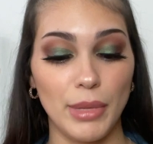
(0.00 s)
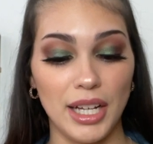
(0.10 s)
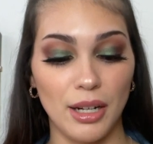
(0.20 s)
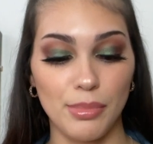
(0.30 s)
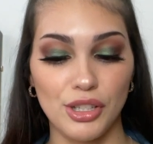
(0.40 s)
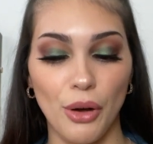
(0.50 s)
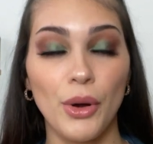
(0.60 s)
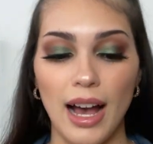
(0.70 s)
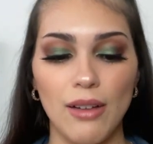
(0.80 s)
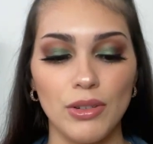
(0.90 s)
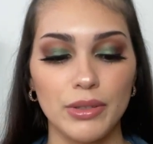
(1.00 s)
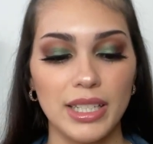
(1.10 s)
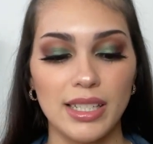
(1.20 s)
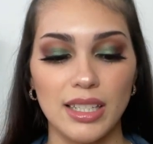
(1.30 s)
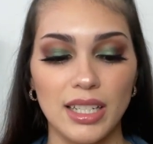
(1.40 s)
makeup. So I haven't
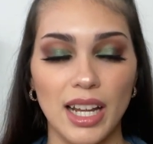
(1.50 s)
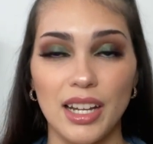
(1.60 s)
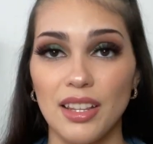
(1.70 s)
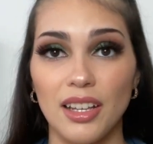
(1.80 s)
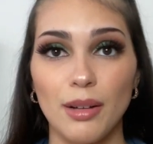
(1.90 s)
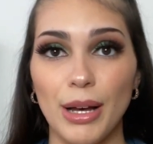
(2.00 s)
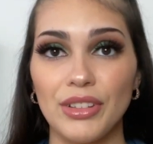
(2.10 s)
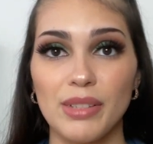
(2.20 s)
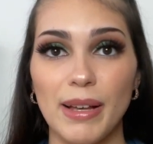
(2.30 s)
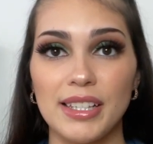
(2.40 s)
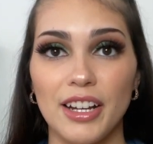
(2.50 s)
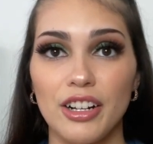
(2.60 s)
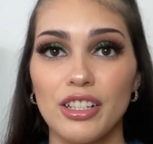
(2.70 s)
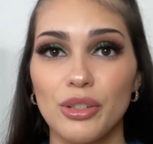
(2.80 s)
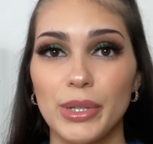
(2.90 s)
really seen anything about this
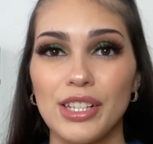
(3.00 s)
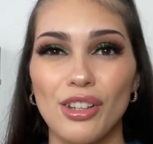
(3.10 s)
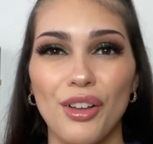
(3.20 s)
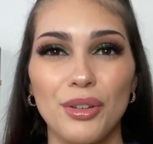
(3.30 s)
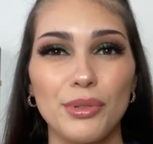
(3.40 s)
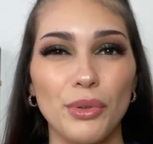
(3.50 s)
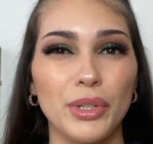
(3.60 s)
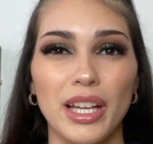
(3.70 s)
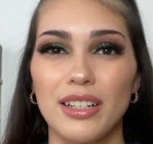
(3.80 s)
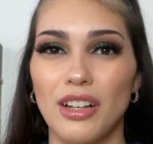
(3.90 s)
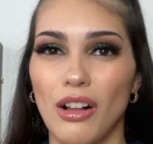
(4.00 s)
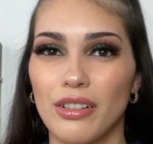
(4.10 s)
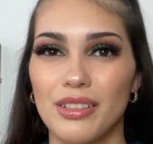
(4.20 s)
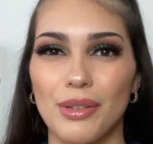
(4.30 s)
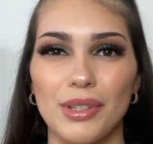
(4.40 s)
mascara. So when I saw that it was only
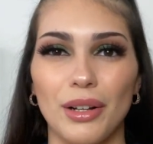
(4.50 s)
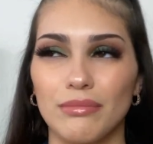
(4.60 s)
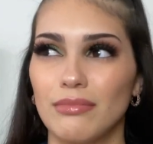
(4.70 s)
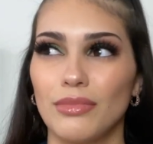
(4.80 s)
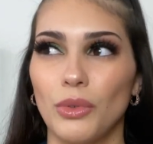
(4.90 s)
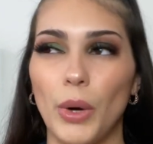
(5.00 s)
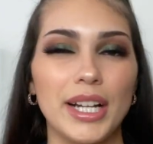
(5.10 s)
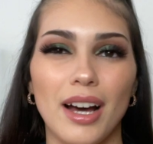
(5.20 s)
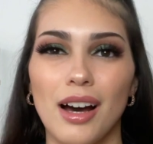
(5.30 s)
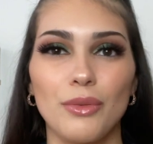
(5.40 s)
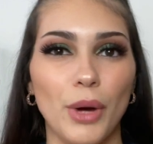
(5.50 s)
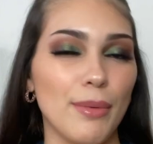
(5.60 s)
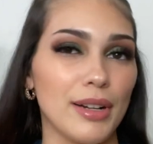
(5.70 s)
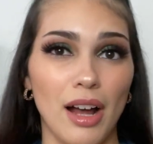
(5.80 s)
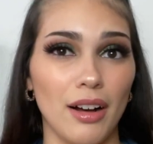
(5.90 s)
$8, I was like, why not? Why
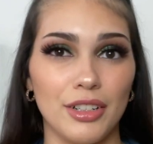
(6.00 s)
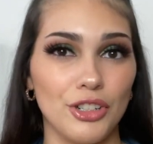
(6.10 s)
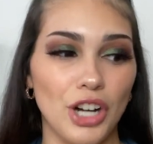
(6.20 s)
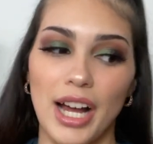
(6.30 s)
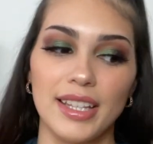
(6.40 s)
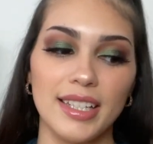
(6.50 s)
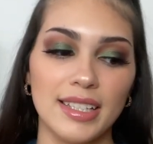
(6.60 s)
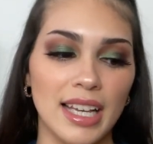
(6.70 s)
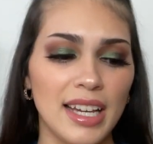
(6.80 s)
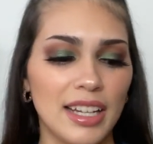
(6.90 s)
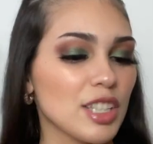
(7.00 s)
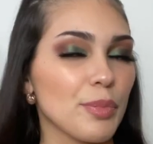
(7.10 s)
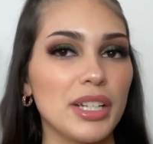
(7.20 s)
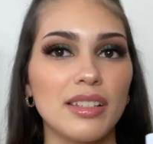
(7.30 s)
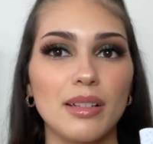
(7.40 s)
am I not gonna try this? It's
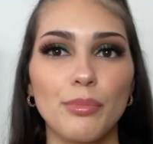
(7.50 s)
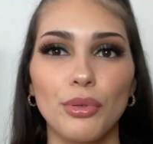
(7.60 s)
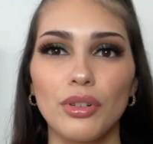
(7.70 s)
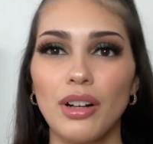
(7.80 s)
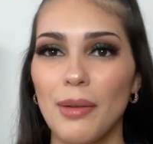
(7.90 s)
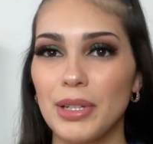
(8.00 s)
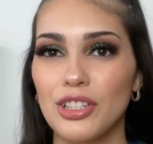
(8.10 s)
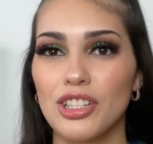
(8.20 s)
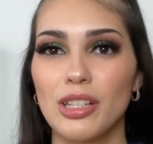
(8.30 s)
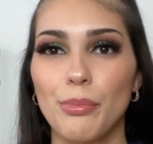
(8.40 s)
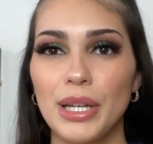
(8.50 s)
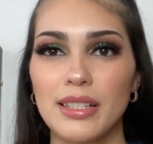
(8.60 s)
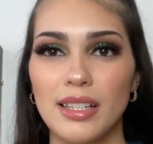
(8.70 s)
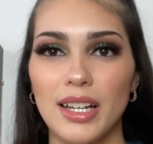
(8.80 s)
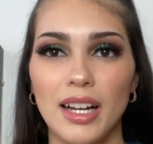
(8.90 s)
pretty simple. I mean, it's just a
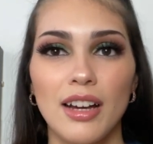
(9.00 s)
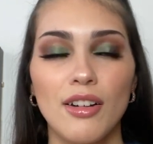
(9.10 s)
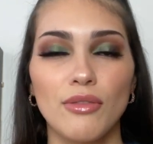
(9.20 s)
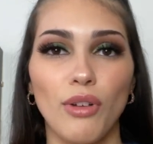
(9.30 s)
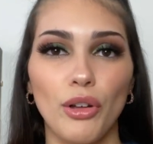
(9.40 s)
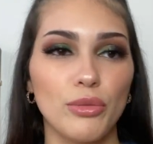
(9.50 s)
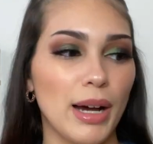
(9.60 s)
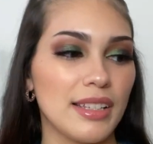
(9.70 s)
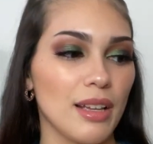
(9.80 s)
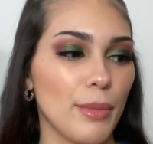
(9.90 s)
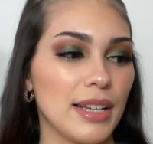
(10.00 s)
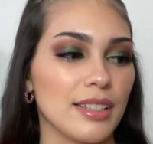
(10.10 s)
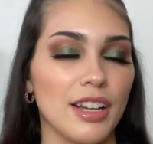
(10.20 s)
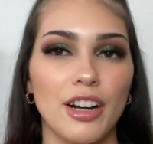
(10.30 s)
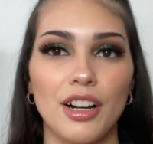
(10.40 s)
basic volumizing
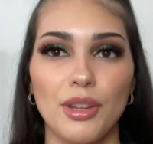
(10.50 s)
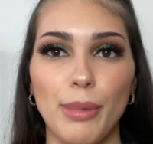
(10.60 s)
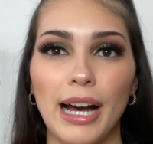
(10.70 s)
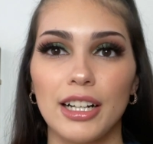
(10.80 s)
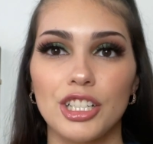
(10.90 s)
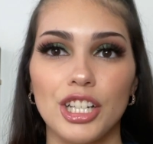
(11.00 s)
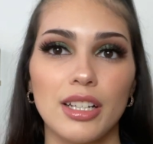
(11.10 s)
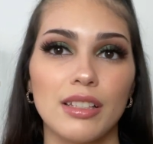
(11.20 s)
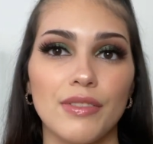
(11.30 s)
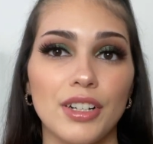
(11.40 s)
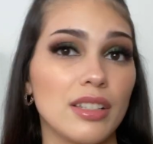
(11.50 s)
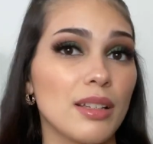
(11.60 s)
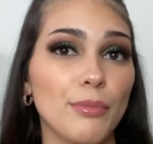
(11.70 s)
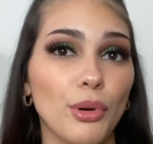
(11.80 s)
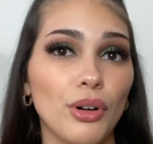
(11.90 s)
mascara. The packaging is very
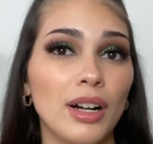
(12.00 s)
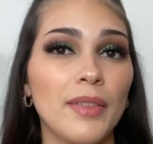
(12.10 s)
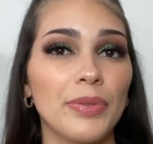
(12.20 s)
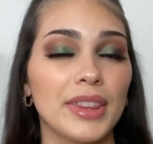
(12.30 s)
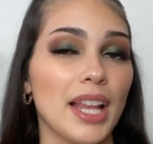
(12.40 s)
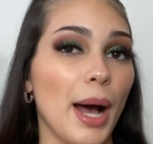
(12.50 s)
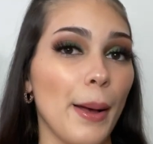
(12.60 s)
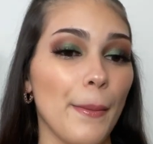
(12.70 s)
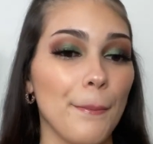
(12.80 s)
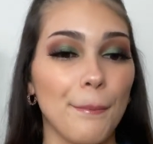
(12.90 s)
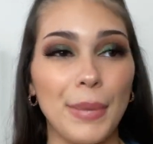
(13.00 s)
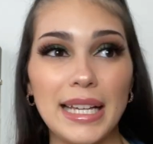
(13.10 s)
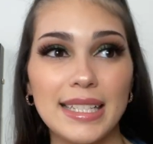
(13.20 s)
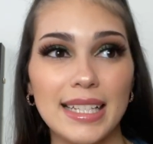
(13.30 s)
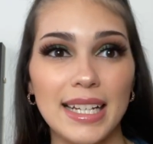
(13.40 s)
simple, not
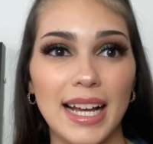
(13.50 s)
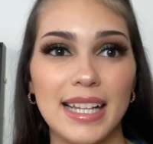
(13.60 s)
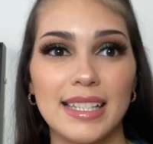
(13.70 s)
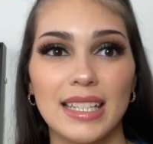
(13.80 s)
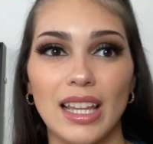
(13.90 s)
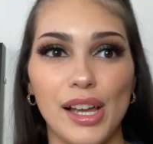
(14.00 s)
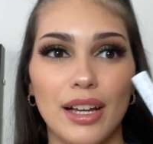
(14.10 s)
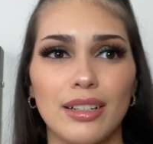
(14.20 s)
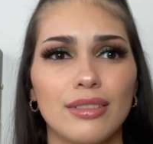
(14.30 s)
basic as in like